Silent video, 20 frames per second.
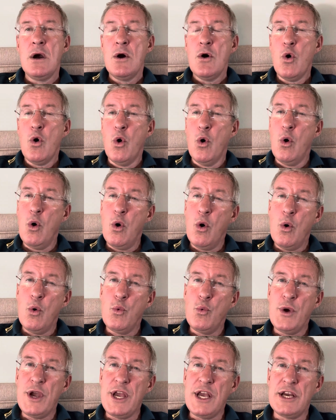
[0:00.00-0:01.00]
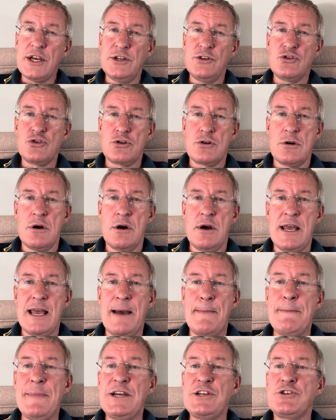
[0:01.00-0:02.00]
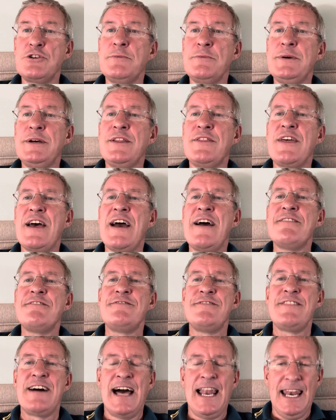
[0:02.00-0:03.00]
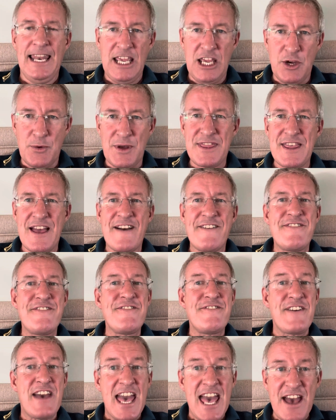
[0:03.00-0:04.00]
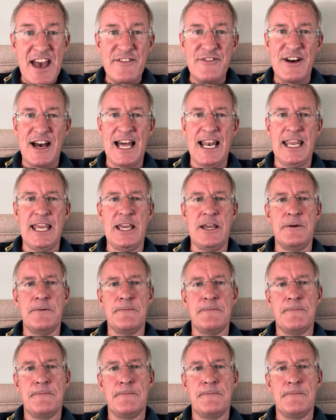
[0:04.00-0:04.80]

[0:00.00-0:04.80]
or we can try and measure them at their value, at their fair value.